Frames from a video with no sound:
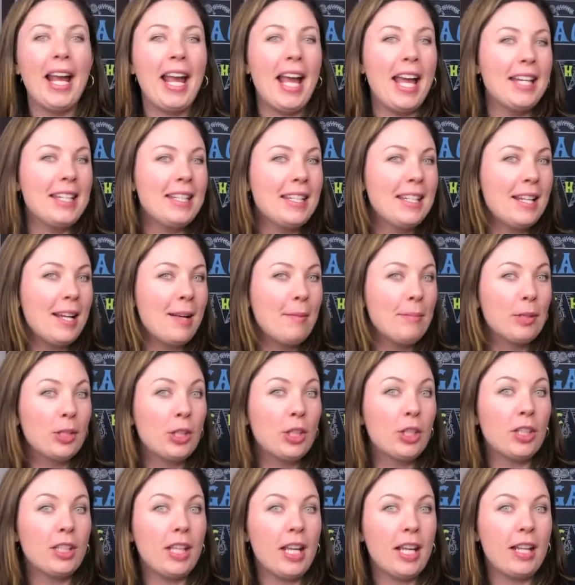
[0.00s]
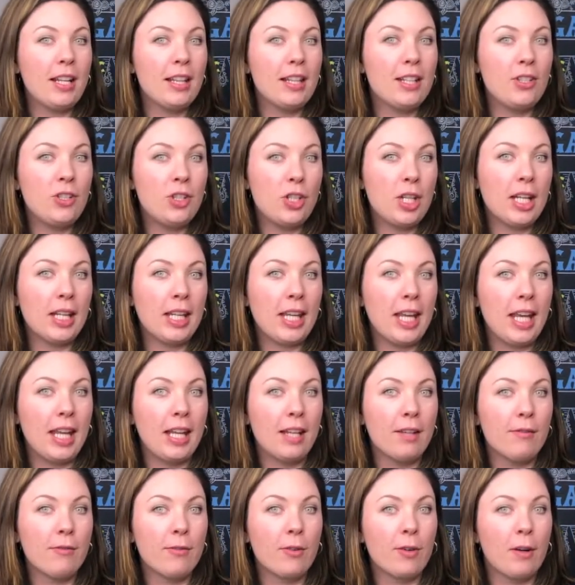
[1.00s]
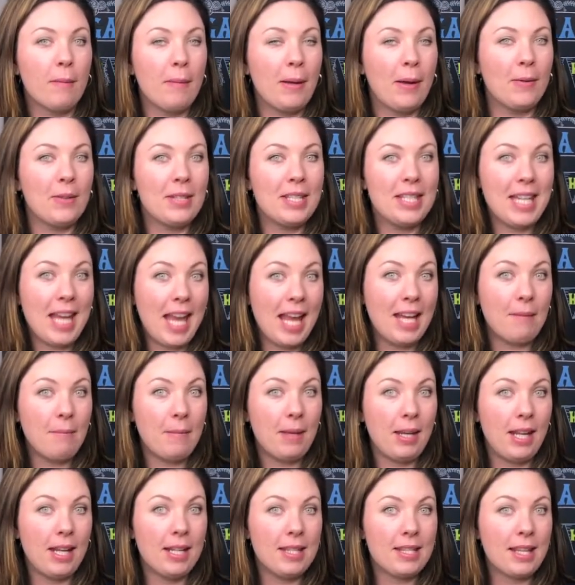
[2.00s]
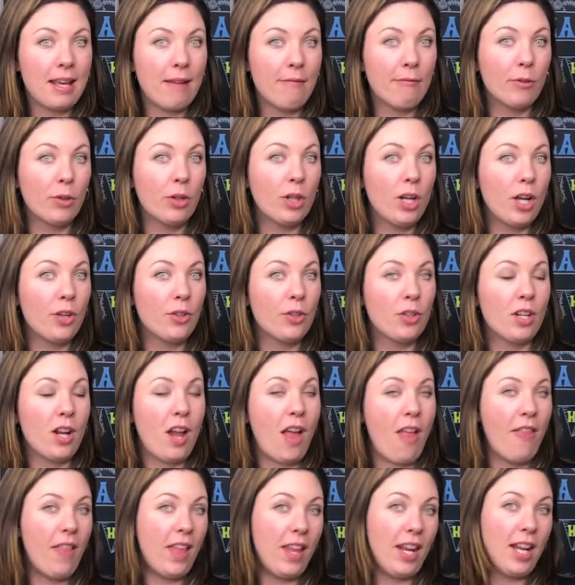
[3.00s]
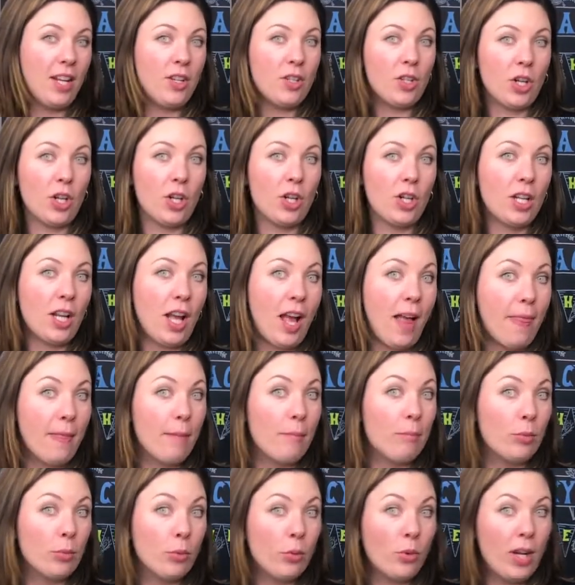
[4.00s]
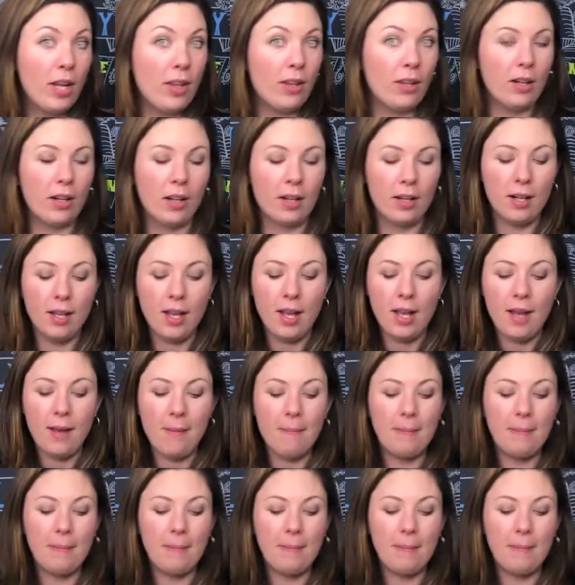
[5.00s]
I ended up cooking the chicken for about 10 minutes at 400, and then I turned on the broiler